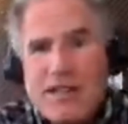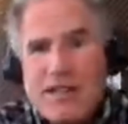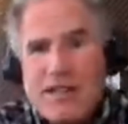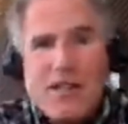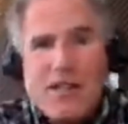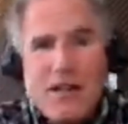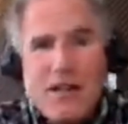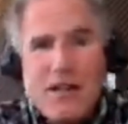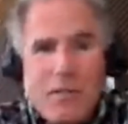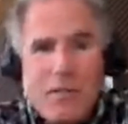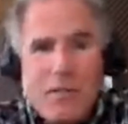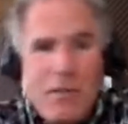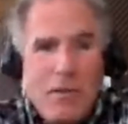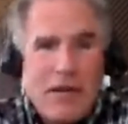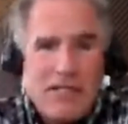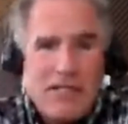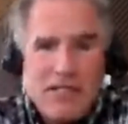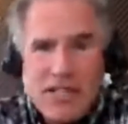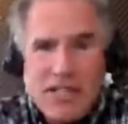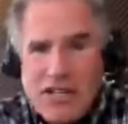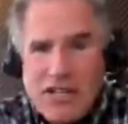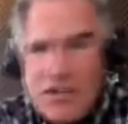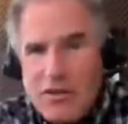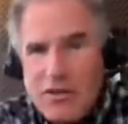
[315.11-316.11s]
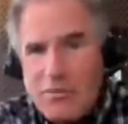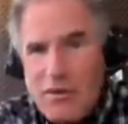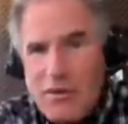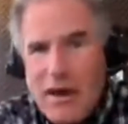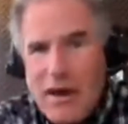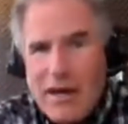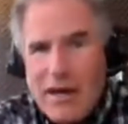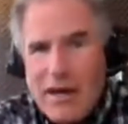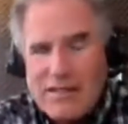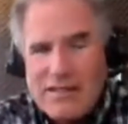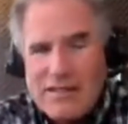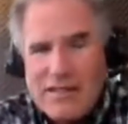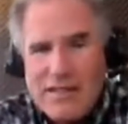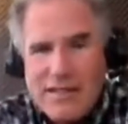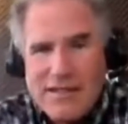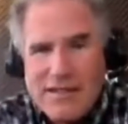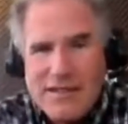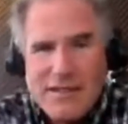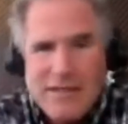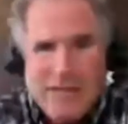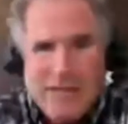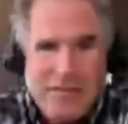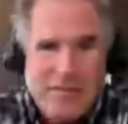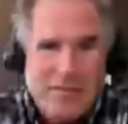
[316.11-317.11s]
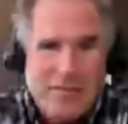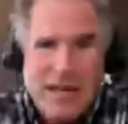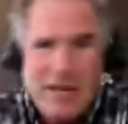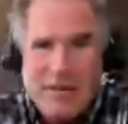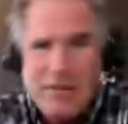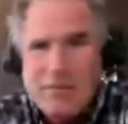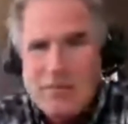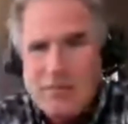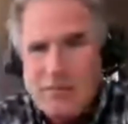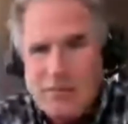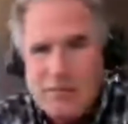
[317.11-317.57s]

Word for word: clip a bunch of coupons and make